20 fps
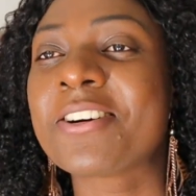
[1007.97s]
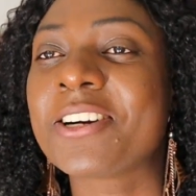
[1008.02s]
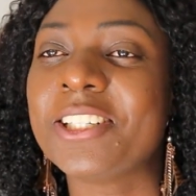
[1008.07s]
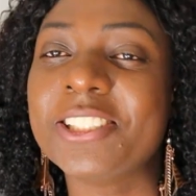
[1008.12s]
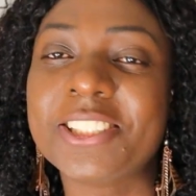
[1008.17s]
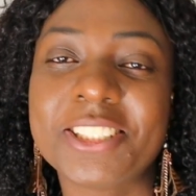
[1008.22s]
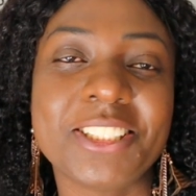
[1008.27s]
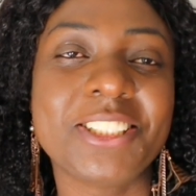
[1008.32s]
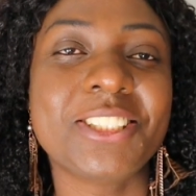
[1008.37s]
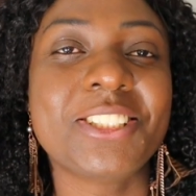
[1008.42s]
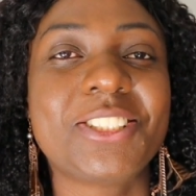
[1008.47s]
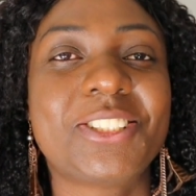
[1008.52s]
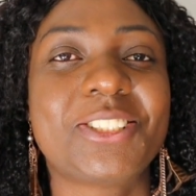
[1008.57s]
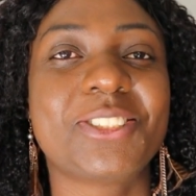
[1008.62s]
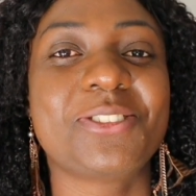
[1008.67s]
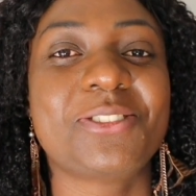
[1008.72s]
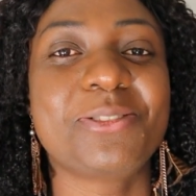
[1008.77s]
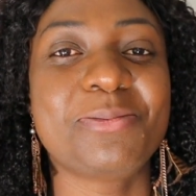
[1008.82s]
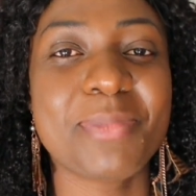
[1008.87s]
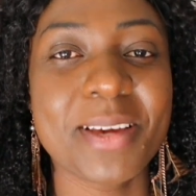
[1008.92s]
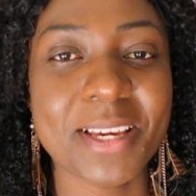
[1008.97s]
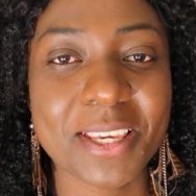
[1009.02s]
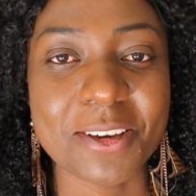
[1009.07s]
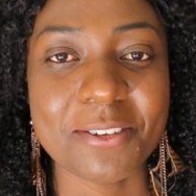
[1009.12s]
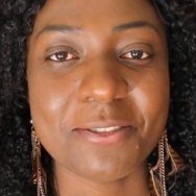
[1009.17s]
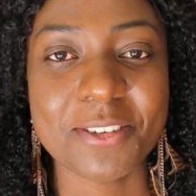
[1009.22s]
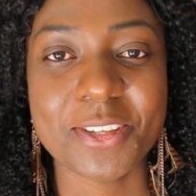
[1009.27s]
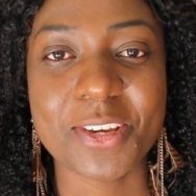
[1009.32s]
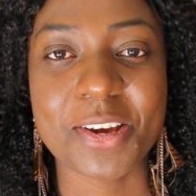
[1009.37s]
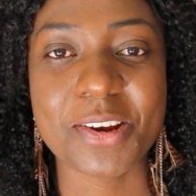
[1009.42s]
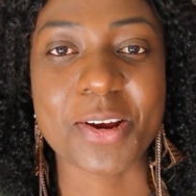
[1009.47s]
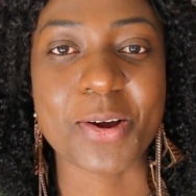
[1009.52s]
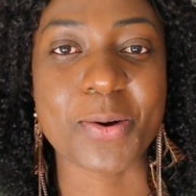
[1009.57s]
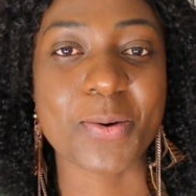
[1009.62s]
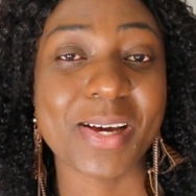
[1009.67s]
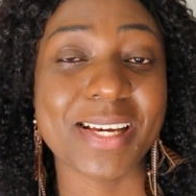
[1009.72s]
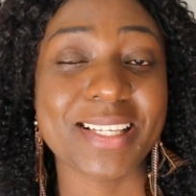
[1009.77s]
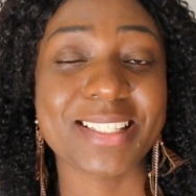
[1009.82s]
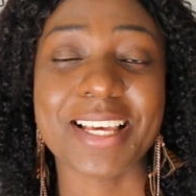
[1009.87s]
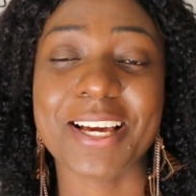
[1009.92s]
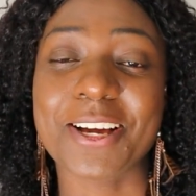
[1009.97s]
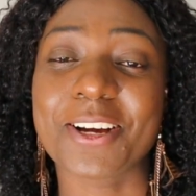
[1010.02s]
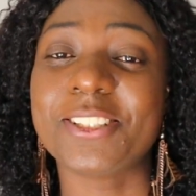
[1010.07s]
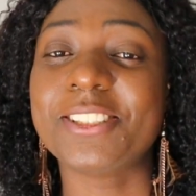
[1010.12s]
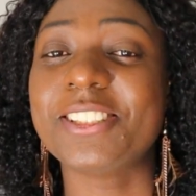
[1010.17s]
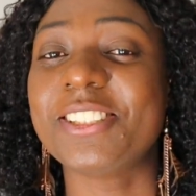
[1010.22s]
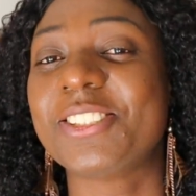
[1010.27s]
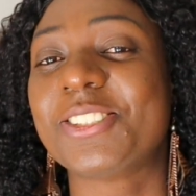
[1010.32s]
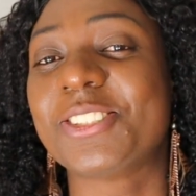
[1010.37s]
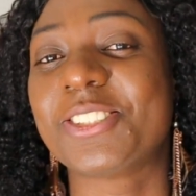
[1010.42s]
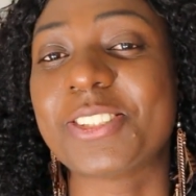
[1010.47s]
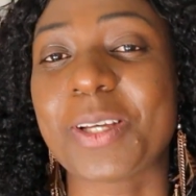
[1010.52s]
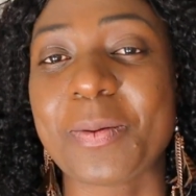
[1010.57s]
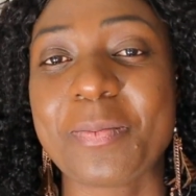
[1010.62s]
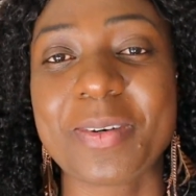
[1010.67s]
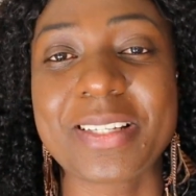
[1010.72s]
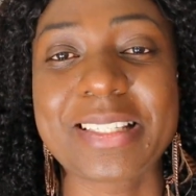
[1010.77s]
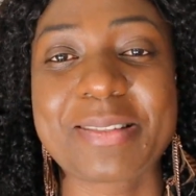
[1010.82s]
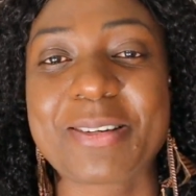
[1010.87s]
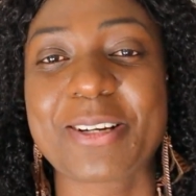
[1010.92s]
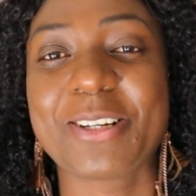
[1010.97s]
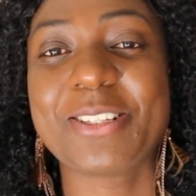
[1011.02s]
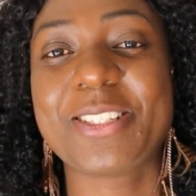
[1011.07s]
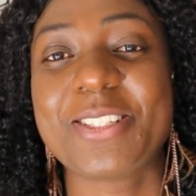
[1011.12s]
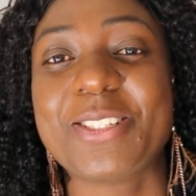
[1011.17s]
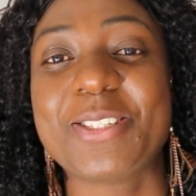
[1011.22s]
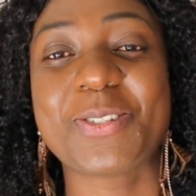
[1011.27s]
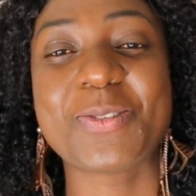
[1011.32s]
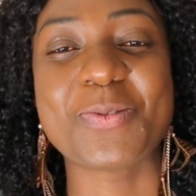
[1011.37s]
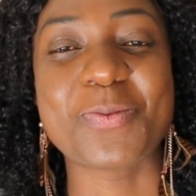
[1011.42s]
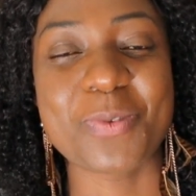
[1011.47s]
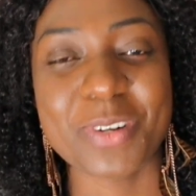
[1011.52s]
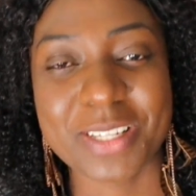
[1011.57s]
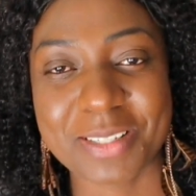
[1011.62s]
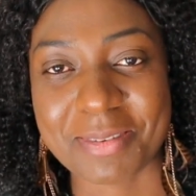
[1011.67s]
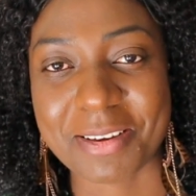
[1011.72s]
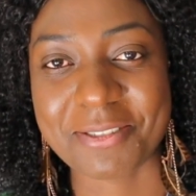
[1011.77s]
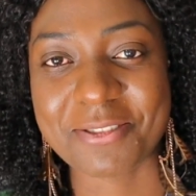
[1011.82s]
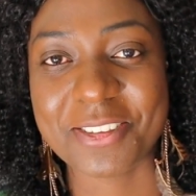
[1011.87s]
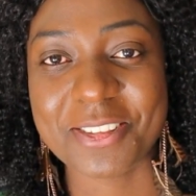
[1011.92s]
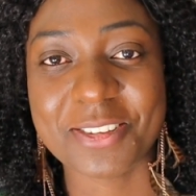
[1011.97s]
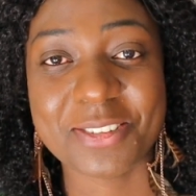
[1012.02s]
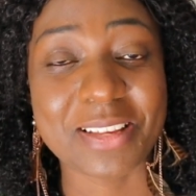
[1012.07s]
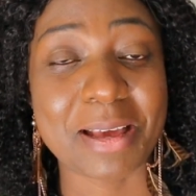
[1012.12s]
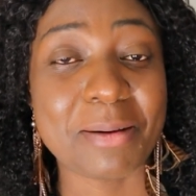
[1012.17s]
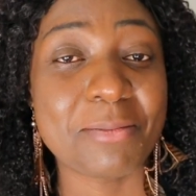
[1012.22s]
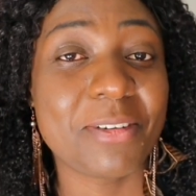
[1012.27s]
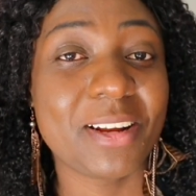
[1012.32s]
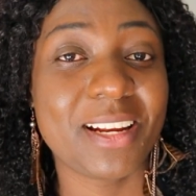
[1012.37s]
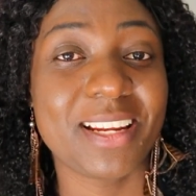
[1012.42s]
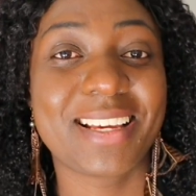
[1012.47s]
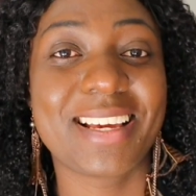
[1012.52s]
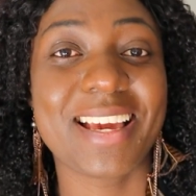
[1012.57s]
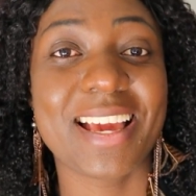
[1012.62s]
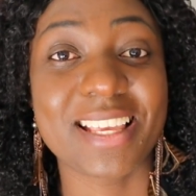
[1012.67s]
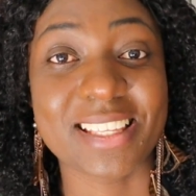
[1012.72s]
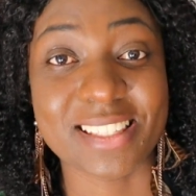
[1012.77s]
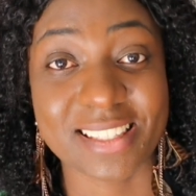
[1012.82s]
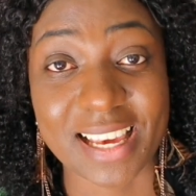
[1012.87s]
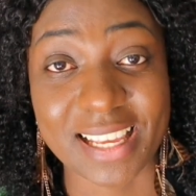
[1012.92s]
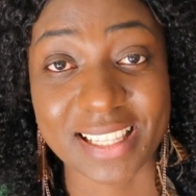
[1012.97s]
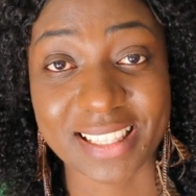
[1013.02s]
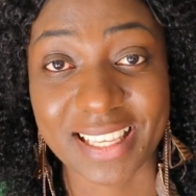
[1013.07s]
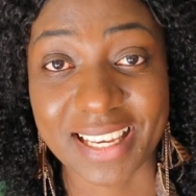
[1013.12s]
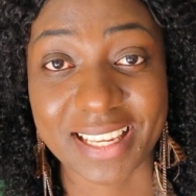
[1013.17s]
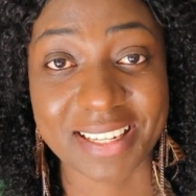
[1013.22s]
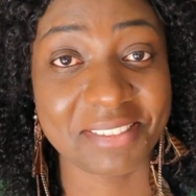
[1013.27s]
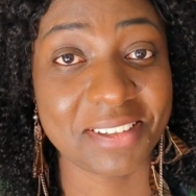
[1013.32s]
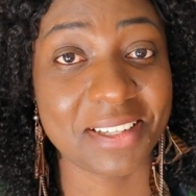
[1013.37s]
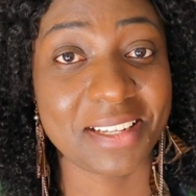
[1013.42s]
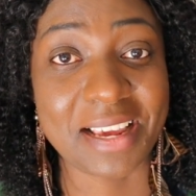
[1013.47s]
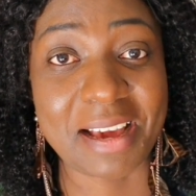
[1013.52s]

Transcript: Continue to make your video requests and continue to support me. Continue to watch my videos. I'm really excited.